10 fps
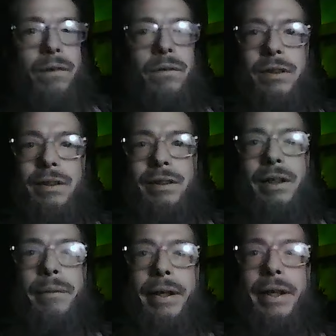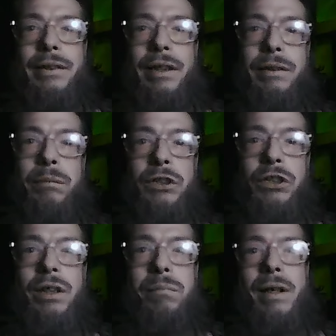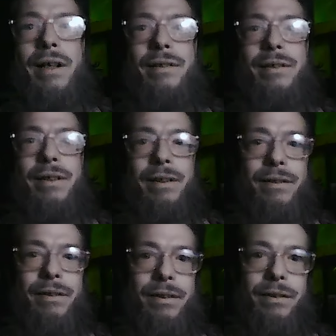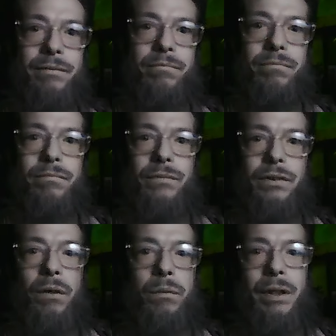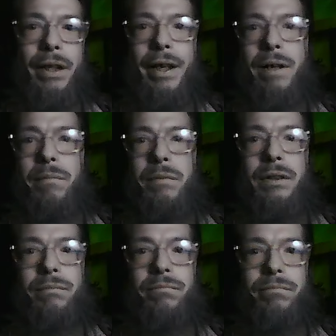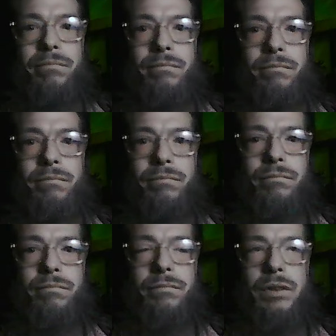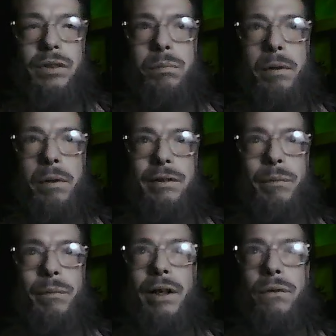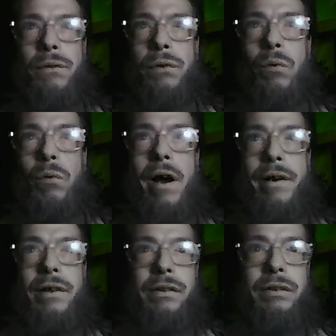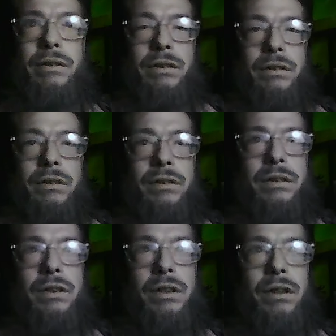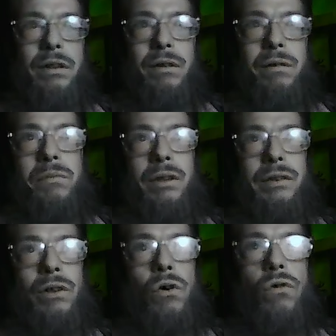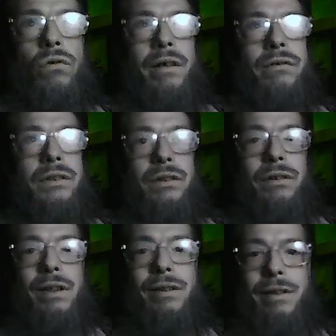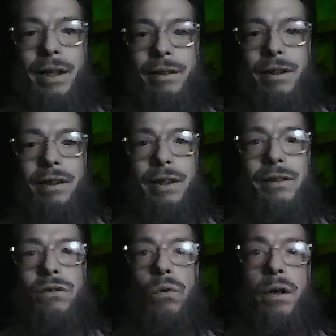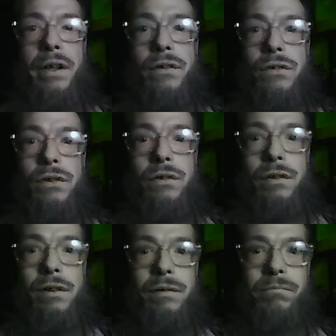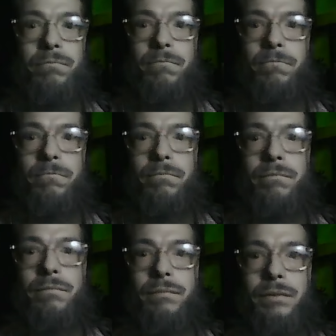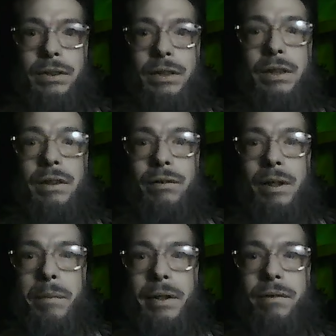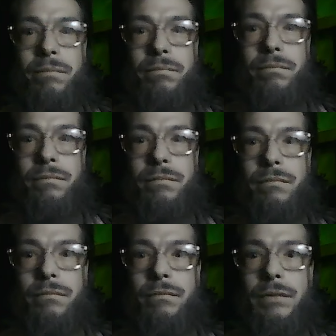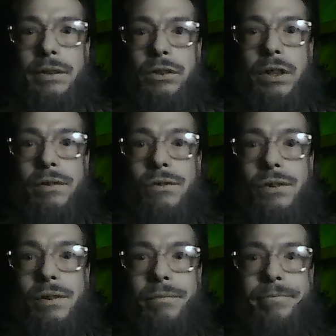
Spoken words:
considering getting a new machine because of this. I really am. It's been on the radar for a while. I'm gonna hold out until this thing is at least 20 years old. You know what I mean. Cheers.